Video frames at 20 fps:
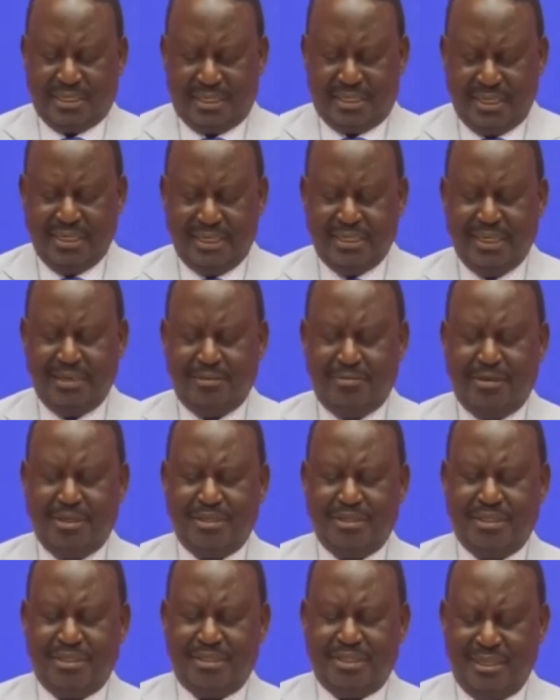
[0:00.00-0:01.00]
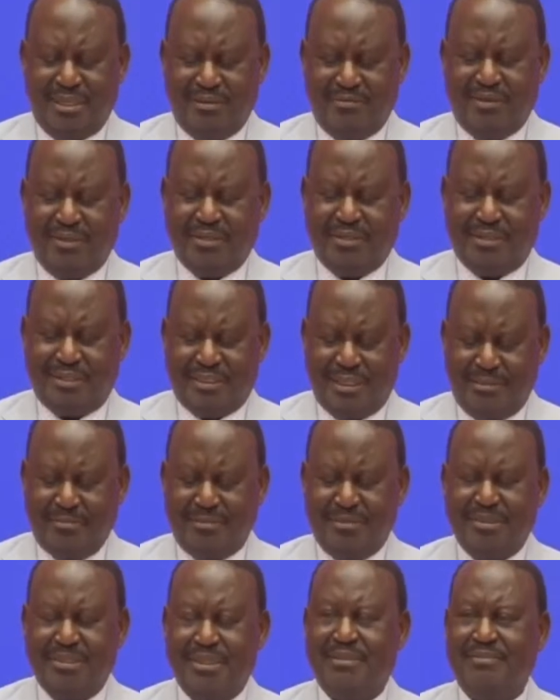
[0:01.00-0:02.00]
Kenya must never
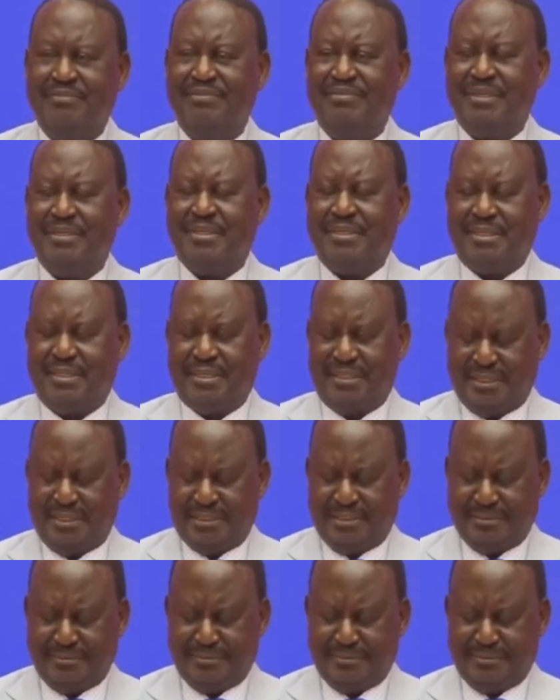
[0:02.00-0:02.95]
tempt that fate.